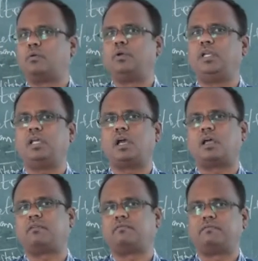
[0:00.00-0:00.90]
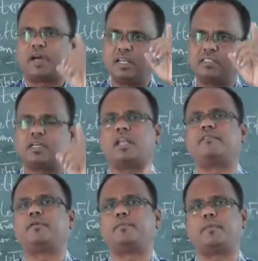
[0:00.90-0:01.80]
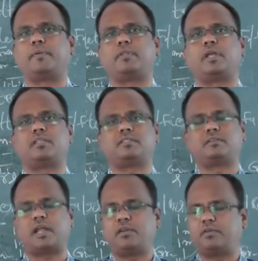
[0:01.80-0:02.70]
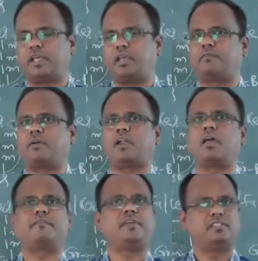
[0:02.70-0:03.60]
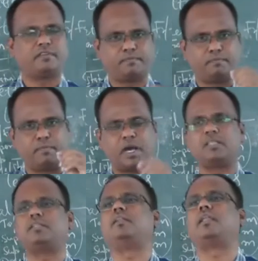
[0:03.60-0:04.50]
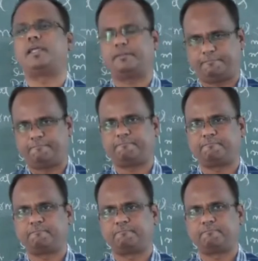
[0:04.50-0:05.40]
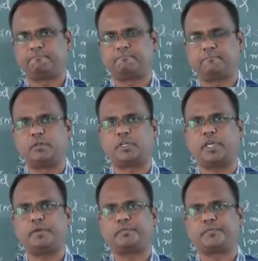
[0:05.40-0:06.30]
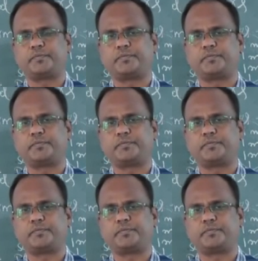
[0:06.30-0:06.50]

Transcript: only on one side of the paper, that is, try to take 1.5 inch of margin line. Okay,